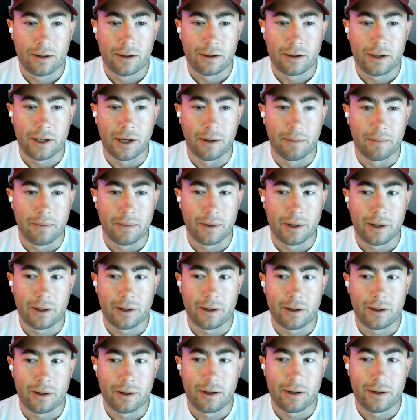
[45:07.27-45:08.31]
Yep,
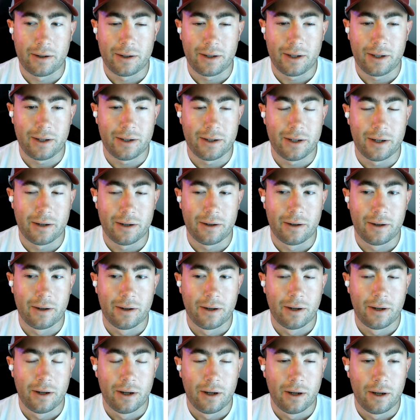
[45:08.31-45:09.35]
in,
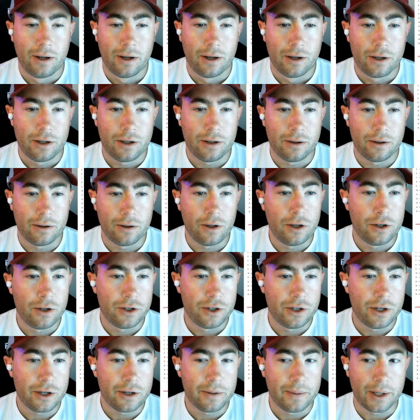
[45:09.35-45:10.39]
he's
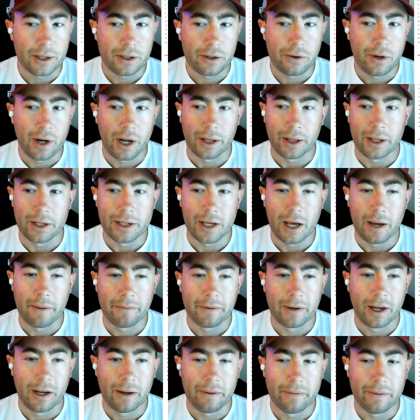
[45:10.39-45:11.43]
just about to crack the top
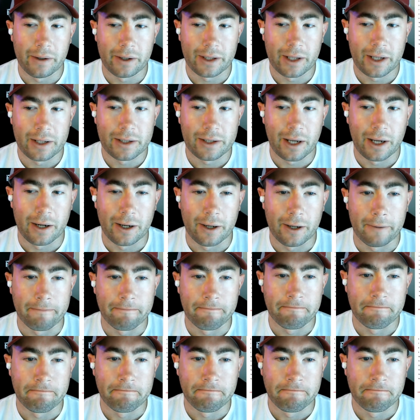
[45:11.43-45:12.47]
five. Like that's kind of.
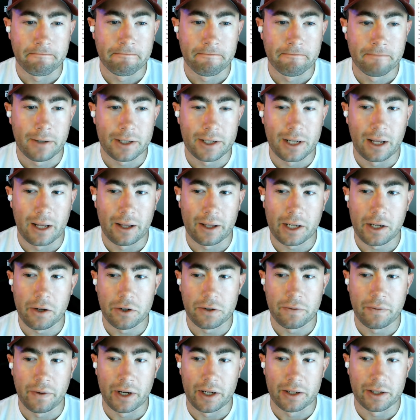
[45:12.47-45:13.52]
It's not like he
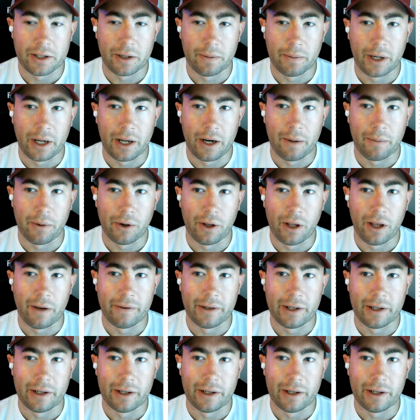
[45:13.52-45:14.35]
was fighting someone at number eleven.